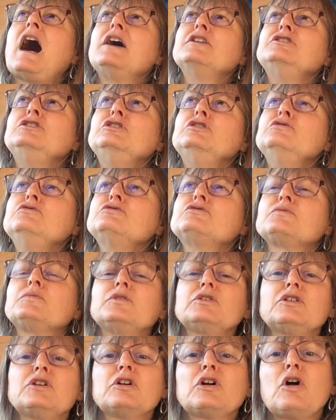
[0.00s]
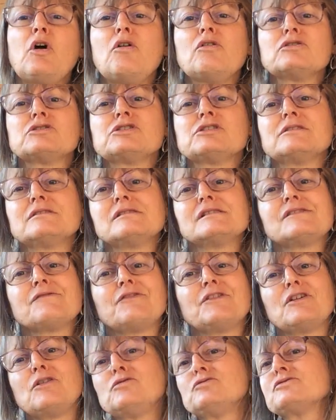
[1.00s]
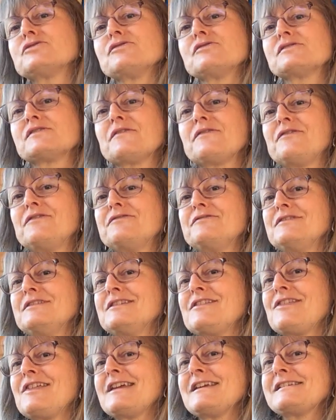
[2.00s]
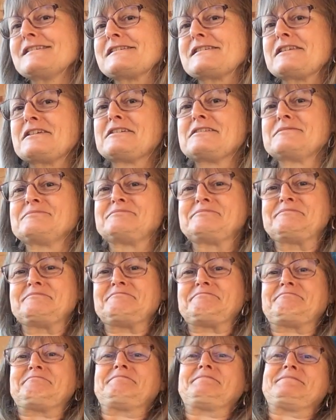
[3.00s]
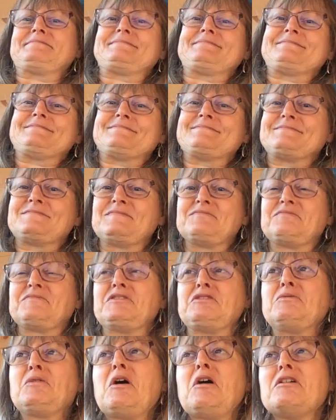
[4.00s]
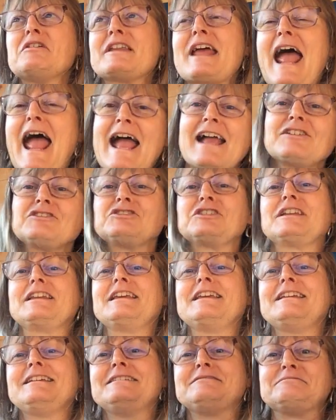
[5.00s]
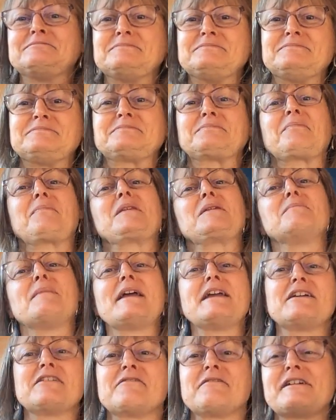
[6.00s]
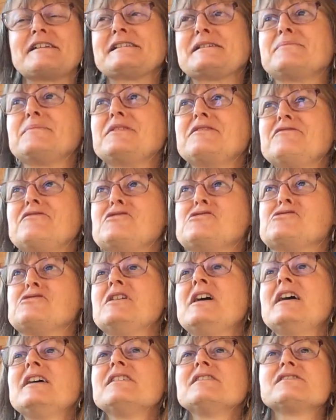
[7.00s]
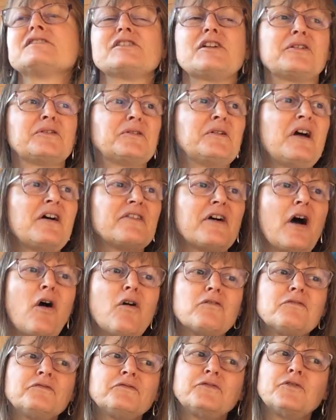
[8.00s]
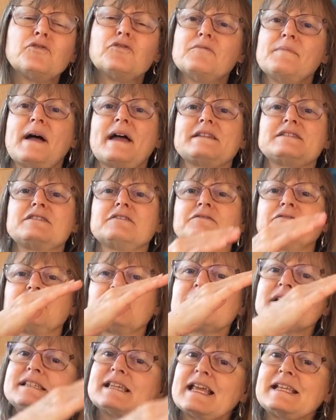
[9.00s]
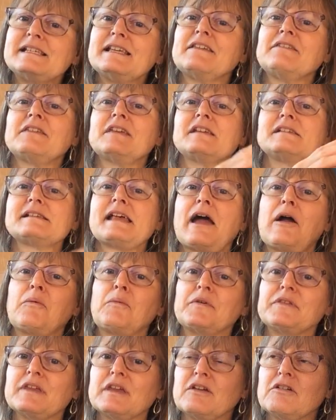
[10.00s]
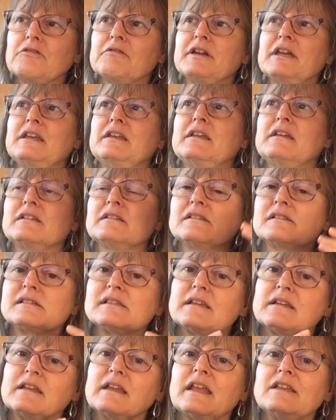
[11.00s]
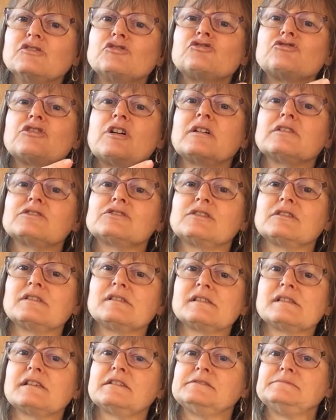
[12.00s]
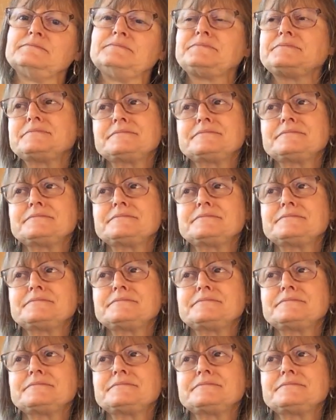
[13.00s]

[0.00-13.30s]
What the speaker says: unusual concoctions for all sorts of things that you can't actually make a recipe for. So the whole format of setting things out with ingredients and instructions and